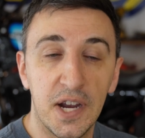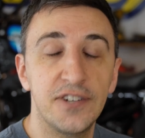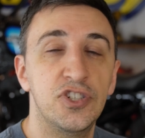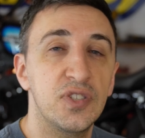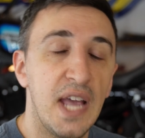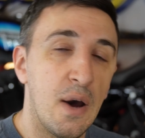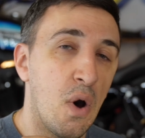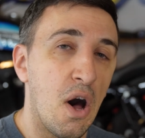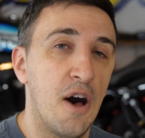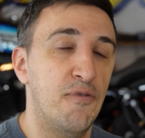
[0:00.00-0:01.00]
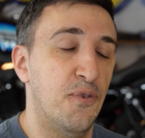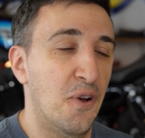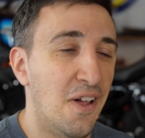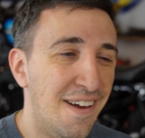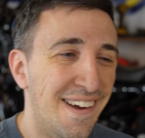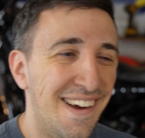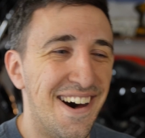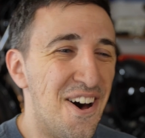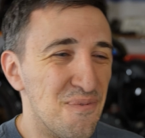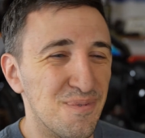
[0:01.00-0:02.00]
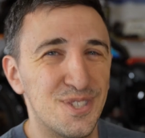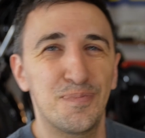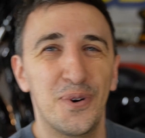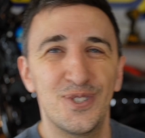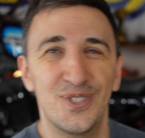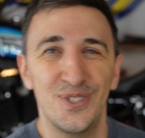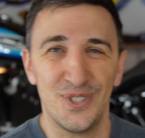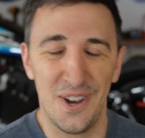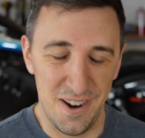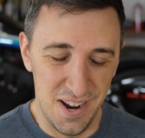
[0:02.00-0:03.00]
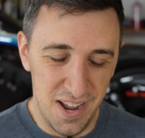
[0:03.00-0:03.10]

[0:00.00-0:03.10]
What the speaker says: just how awful Sportsters are,